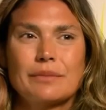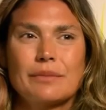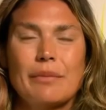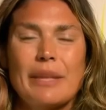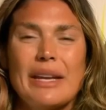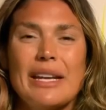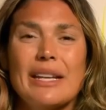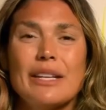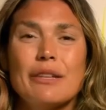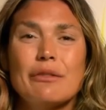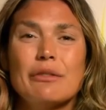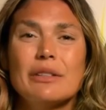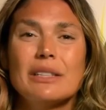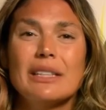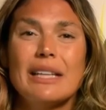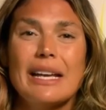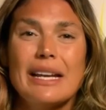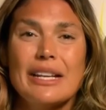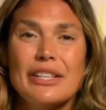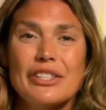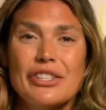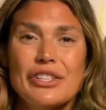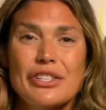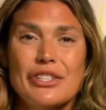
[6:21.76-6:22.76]
be in a
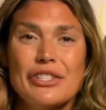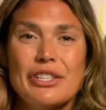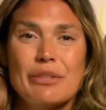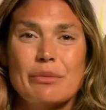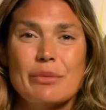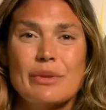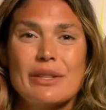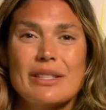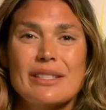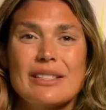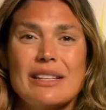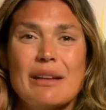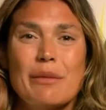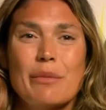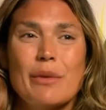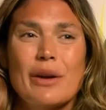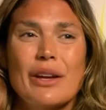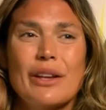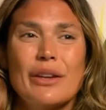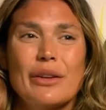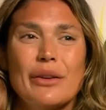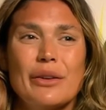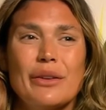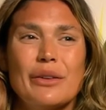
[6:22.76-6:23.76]
relationship with
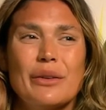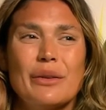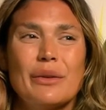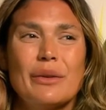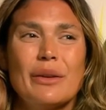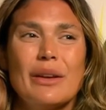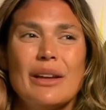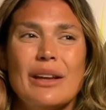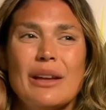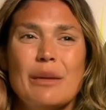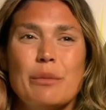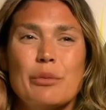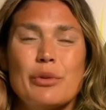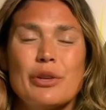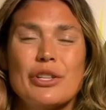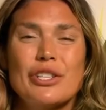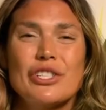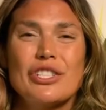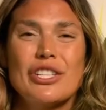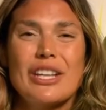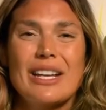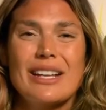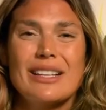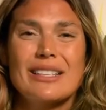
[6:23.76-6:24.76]
someone who
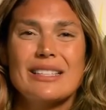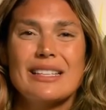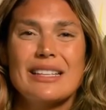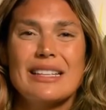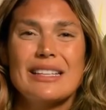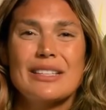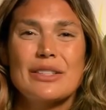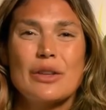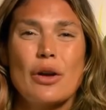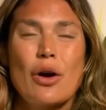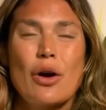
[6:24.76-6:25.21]
projects his